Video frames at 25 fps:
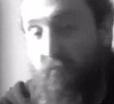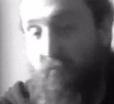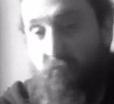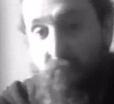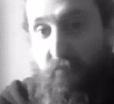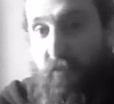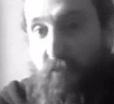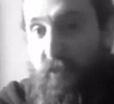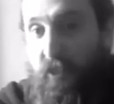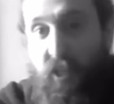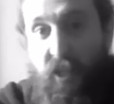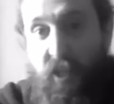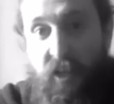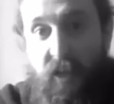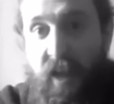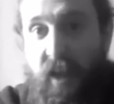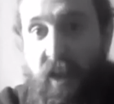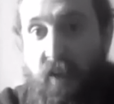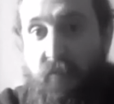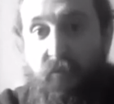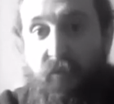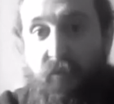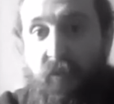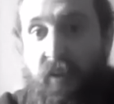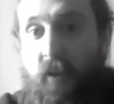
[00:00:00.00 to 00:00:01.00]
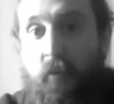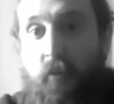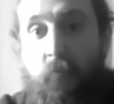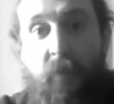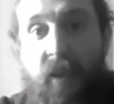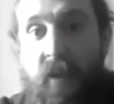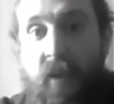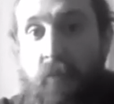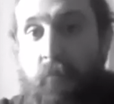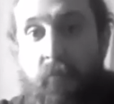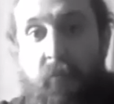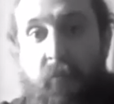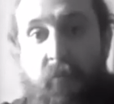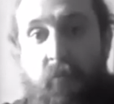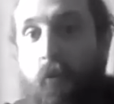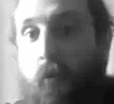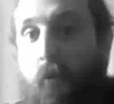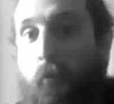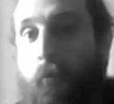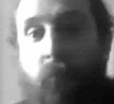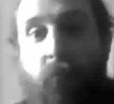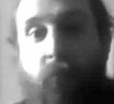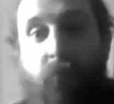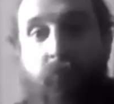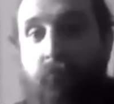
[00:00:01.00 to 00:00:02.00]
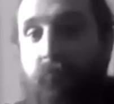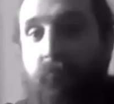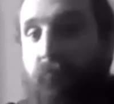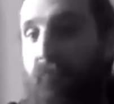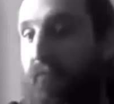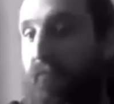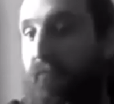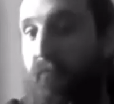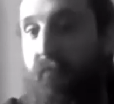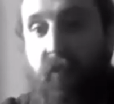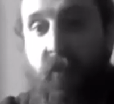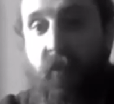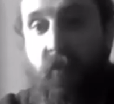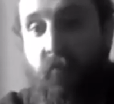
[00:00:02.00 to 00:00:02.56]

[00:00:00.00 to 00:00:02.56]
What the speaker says: chill out for a little bit, maybe warm up on the